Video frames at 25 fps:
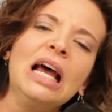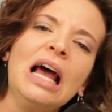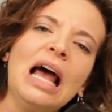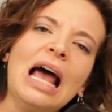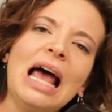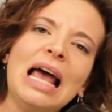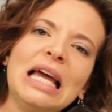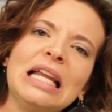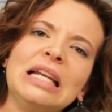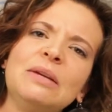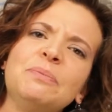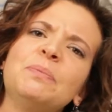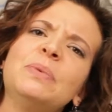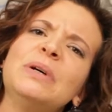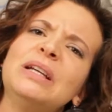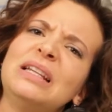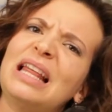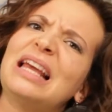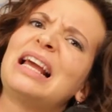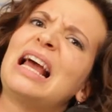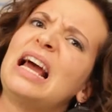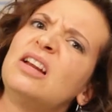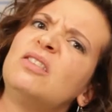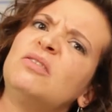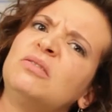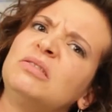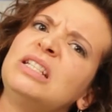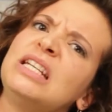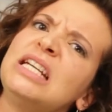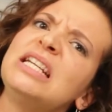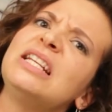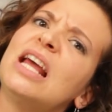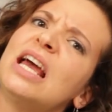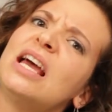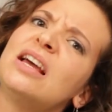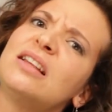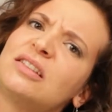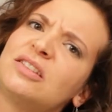But I don't
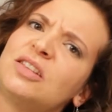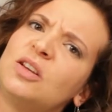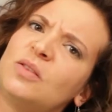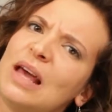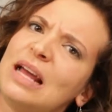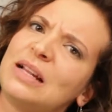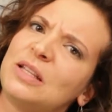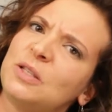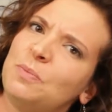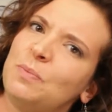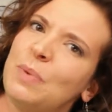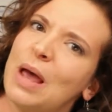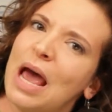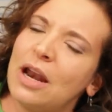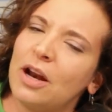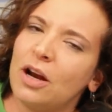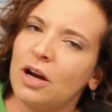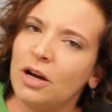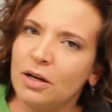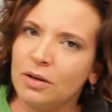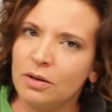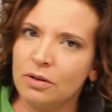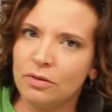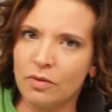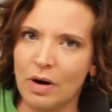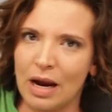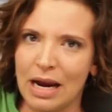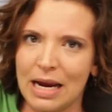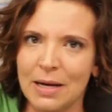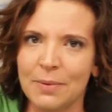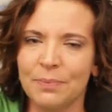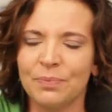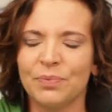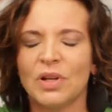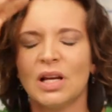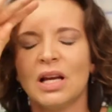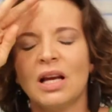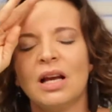need it, so that's better,
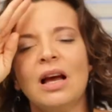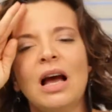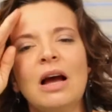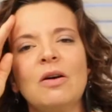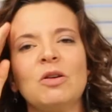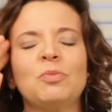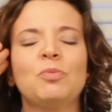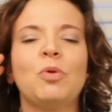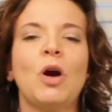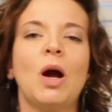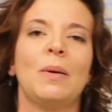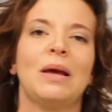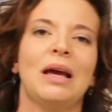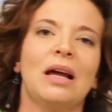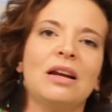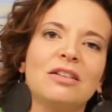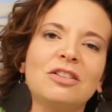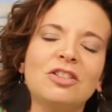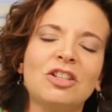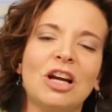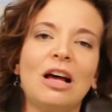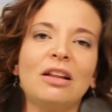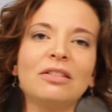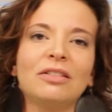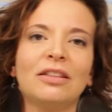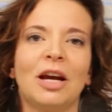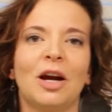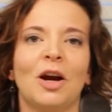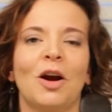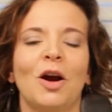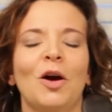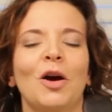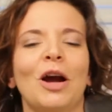right? I was probably out of shot there.